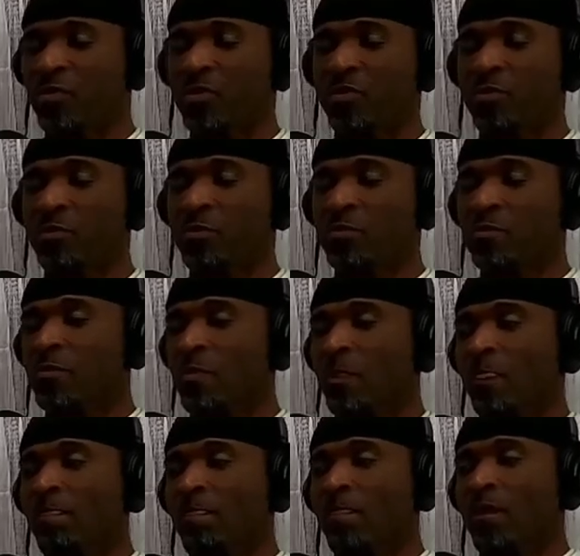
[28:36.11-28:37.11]
yeah. with them,
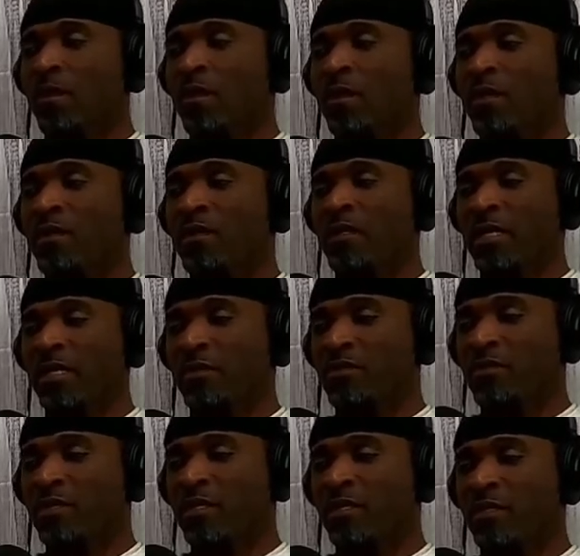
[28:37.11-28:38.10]
and then I'll
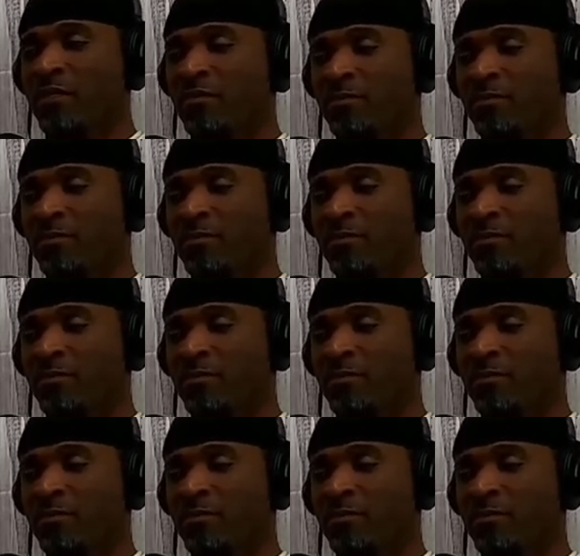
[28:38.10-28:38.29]
say